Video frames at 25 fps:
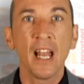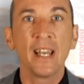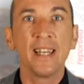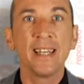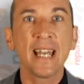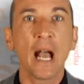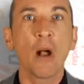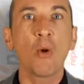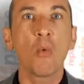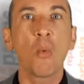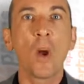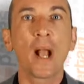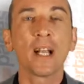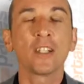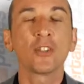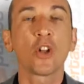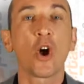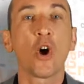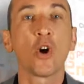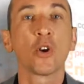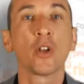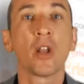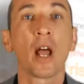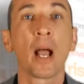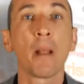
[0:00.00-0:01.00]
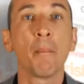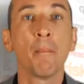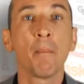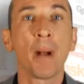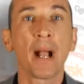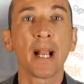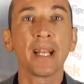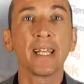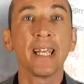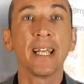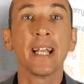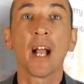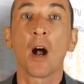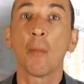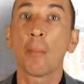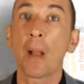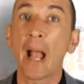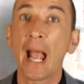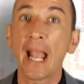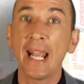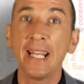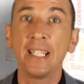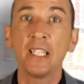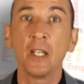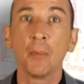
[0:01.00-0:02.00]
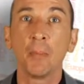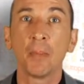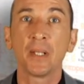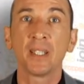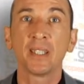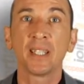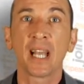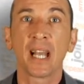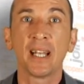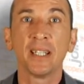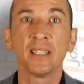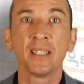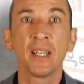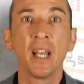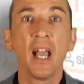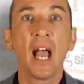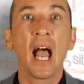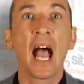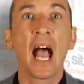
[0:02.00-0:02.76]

NatWest Online Banking up 80%,